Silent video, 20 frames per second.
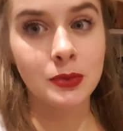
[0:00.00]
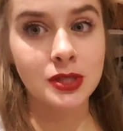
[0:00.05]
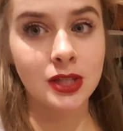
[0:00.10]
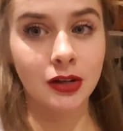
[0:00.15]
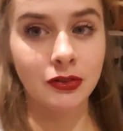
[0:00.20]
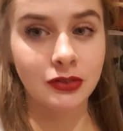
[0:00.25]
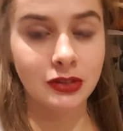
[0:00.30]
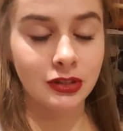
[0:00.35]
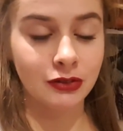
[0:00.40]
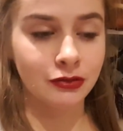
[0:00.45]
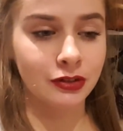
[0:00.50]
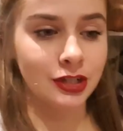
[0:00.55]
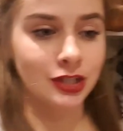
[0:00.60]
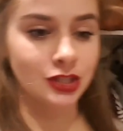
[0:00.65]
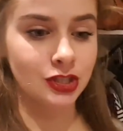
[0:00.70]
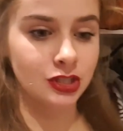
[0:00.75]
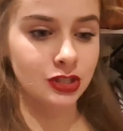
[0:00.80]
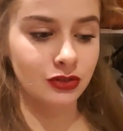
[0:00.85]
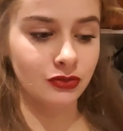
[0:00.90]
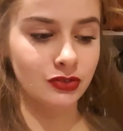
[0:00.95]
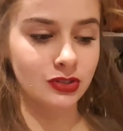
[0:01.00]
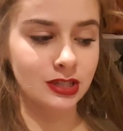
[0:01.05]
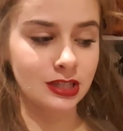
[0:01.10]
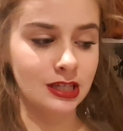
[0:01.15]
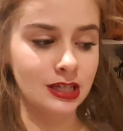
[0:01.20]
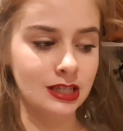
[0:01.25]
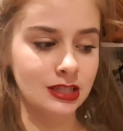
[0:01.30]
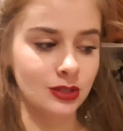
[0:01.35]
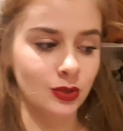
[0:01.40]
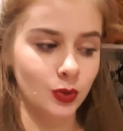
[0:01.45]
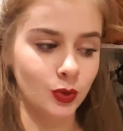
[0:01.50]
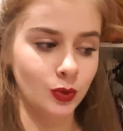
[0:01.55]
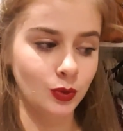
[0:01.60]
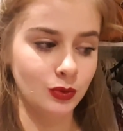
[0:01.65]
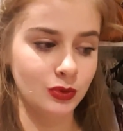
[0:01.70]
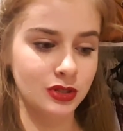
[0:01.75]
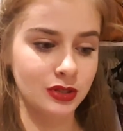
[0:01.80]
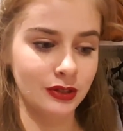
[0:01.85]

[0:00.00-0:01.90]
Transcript: stuff in the fridge because obviously he's in halls,